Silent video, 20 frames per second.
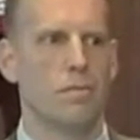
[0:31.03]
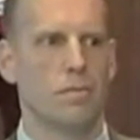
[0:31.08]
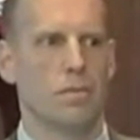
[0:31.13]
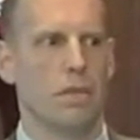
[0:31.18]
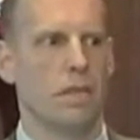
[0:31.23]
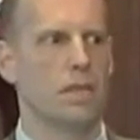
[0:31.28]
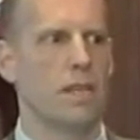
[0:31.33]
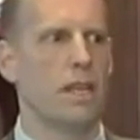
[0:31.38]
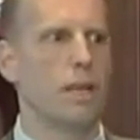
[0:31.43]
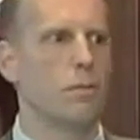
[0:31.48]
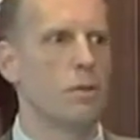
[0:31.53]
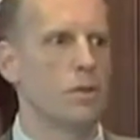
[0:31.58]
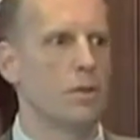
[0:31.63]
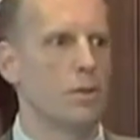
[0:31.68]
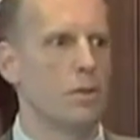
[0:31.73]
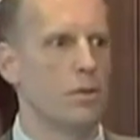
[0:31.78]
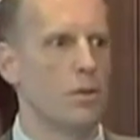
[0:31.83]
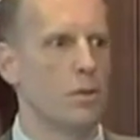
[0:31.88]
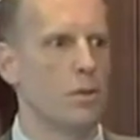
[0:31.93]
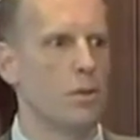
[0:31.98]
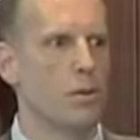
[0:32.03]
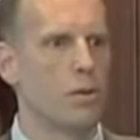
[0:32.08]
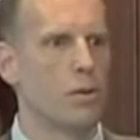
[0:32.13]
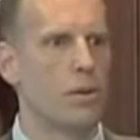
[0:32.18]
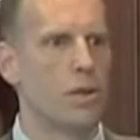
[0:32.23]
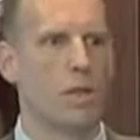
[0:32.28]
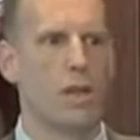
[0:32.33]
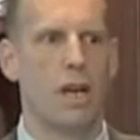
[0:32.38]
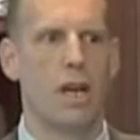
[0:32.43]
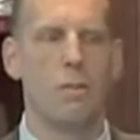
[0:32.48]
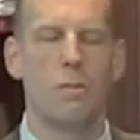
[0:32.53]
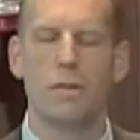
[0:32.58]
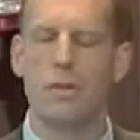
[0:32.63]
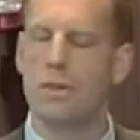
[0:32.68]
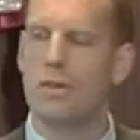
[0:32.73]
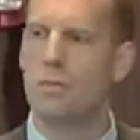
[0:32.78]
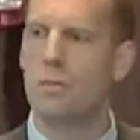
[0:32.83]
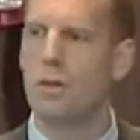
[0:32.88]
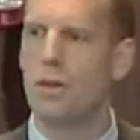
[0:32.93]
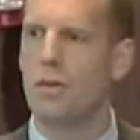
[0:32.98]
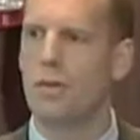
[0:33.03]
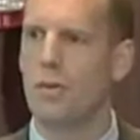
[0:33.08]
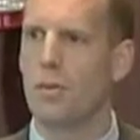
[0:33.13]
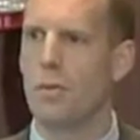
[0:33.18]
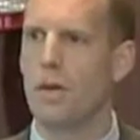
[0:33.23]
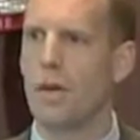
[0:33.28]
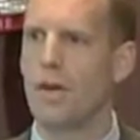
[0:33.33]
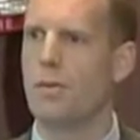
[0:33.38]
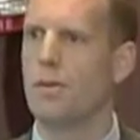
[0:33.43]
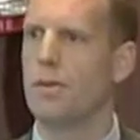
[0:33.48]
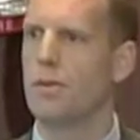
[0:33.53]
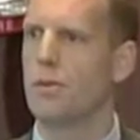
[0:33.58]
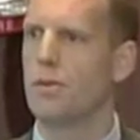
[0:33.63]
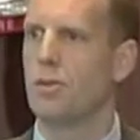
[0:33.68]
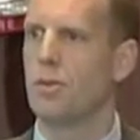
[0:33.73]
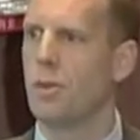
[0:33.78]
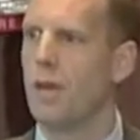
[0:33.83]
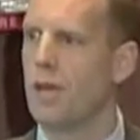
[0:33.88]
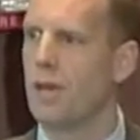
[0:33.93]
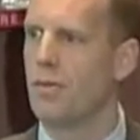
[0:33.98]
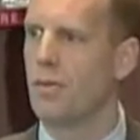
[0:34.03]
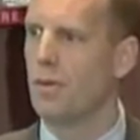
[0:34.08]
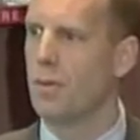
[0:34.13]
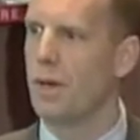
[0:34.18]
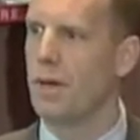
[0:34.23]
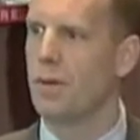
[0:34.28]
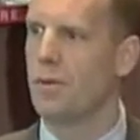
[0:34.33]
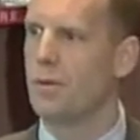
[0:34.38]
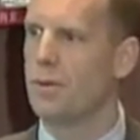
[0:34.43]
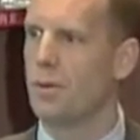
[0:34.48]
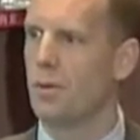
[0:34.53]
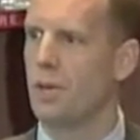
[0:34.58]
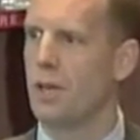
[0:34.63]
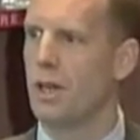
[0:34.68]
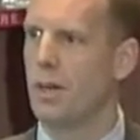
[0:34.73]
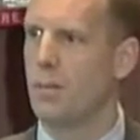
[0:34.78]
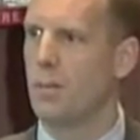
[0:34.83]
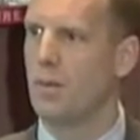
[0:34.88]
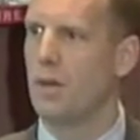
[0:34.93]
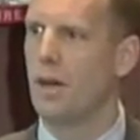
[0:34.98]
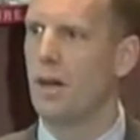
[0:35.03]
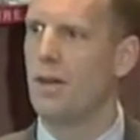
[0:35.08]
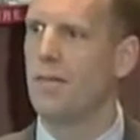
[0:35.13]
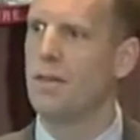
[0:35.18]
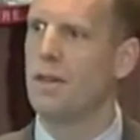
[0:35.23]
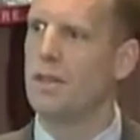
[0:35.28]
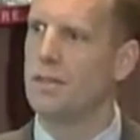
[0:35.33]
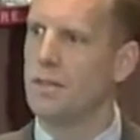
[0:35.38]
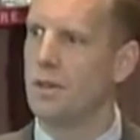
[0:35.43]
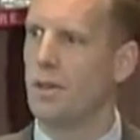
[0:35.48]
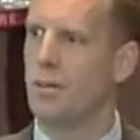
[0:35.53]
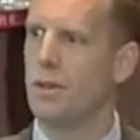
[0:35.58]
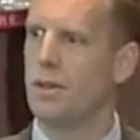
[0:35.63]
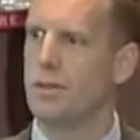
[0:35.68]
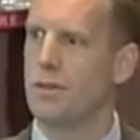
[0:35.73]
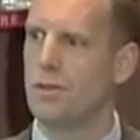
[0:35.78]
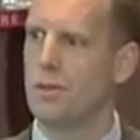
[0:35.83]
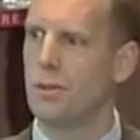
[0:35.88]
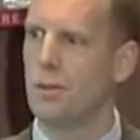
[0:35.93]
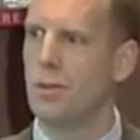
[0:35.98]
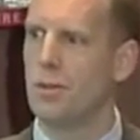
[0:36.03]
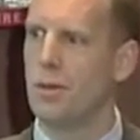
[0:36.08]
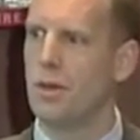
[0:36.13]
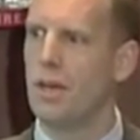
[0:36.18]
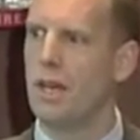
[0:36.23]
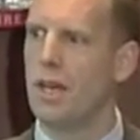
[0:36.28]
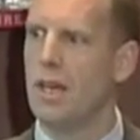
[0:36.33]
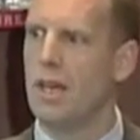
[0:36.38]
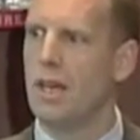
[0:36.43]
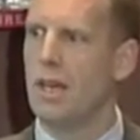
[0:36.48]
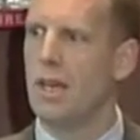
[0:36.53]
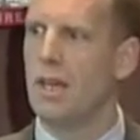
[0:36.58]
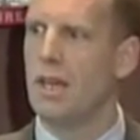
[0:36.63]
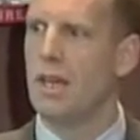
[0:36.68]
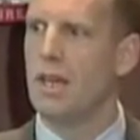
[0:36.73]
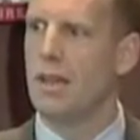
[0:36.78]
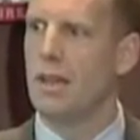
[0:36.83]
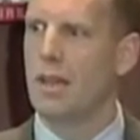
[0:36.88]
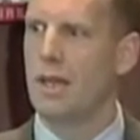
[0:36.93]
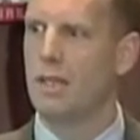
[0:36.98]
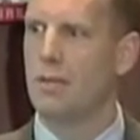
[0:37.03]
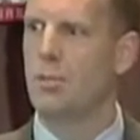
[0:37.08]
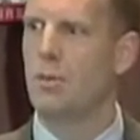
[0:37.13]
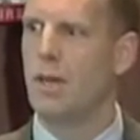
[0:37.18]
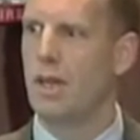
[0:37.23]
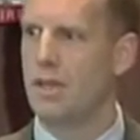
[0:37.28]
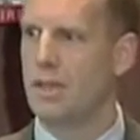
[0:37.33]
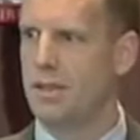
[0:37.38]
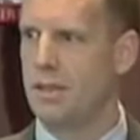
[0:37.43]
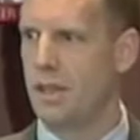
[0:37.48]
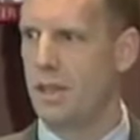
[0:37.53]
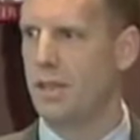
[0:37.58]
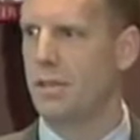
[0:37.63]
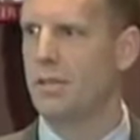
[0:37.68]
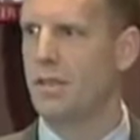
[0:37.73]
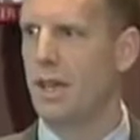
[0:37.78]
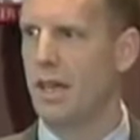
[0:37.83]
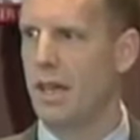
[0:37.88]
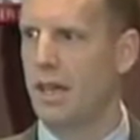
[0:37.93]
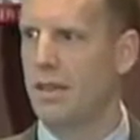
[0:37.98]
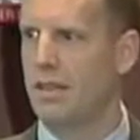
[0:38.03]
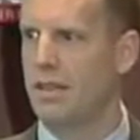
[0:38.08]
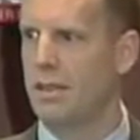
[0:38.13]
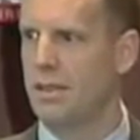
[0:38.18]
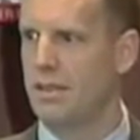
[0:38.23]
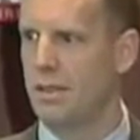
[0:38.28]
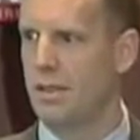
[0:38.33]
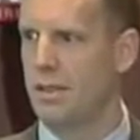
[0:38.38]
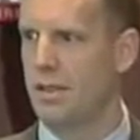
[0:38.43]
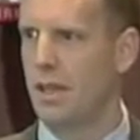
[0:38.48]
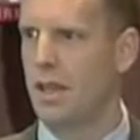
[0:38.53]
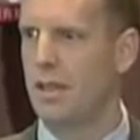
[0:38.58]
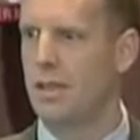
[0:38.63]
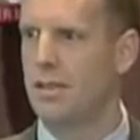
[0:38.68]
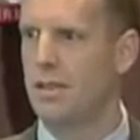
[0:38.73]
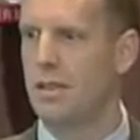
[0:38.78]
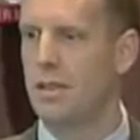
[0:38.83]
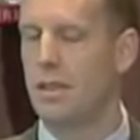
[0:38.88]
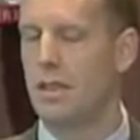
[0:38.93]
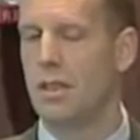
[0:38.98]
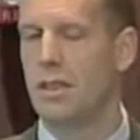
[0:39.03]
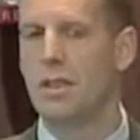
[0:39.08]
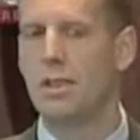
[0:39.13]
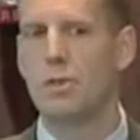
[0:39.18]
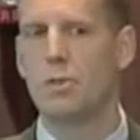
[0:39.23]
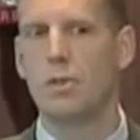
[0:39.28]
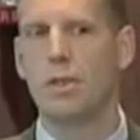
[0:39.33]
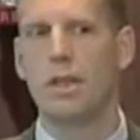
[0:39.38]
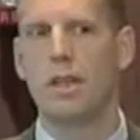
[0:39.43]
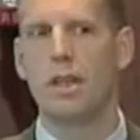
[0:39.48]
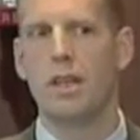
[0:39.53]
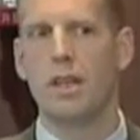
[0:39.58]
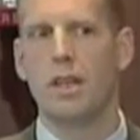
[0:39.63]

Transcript: a sandwich or an omelet this morning for breakfast or a bagel for breakfast or a cup of coffee at Starbucks on the corner. That's where a sales tax is assessed. And in the district,